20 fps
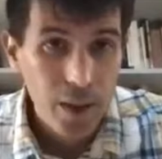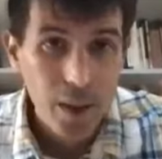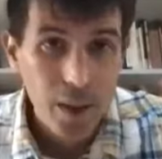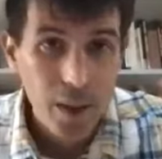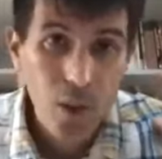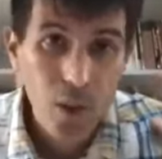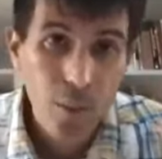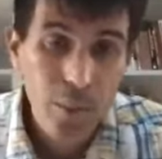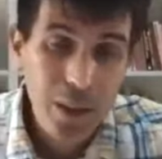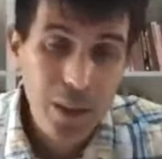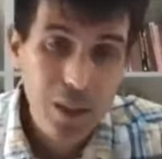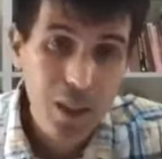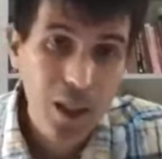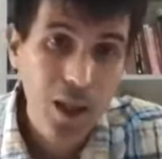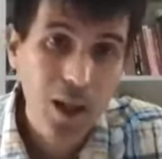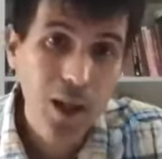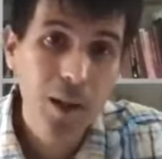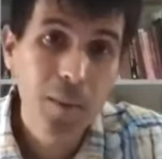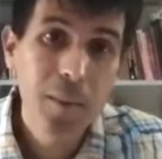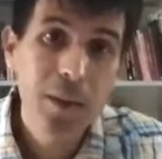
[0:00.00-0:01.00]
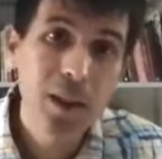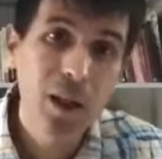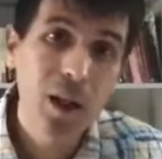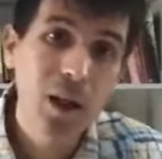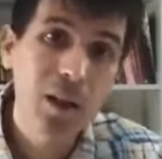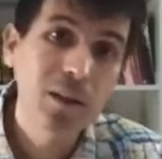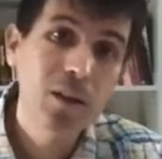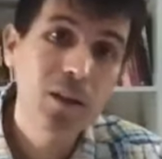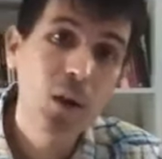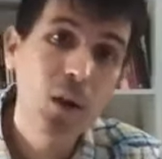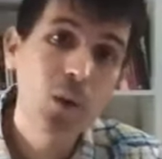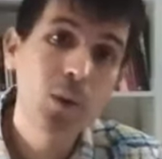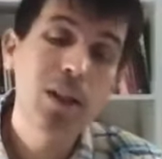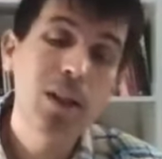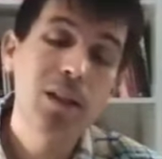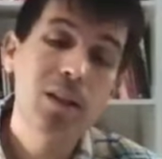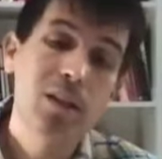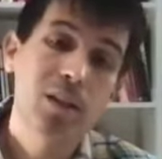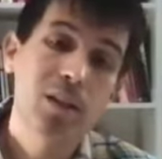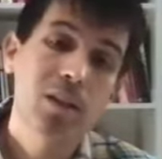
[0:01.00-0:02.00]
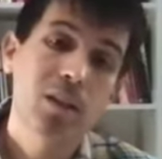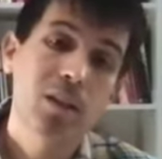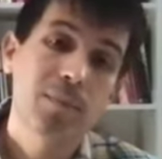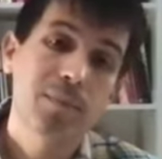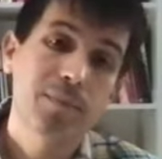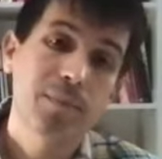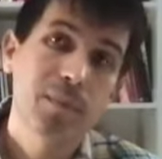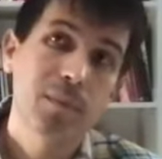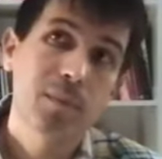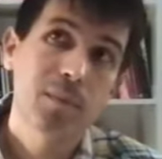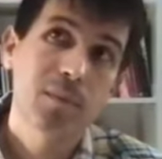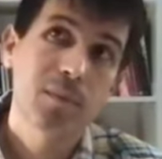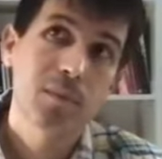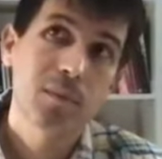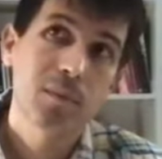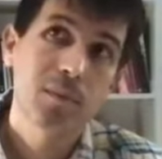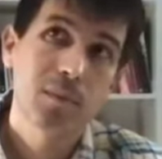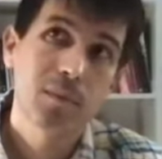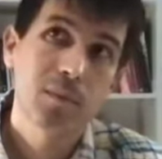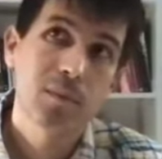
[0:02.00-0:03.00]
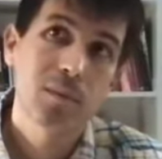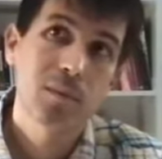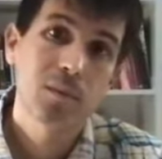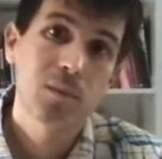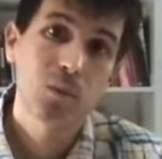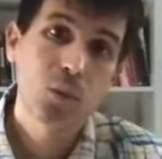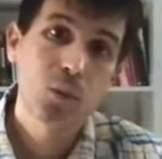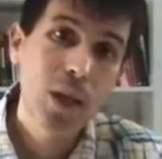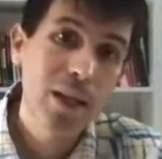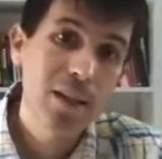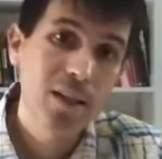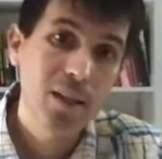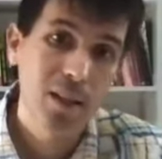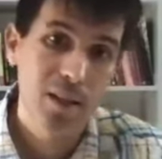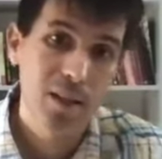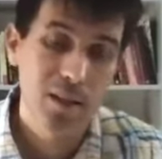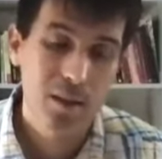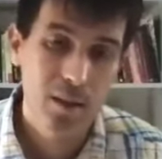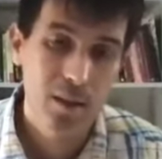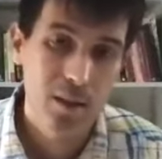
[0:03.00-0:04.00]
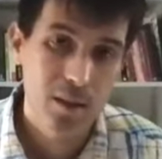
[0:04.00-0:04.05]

he will become an unnoticed resident,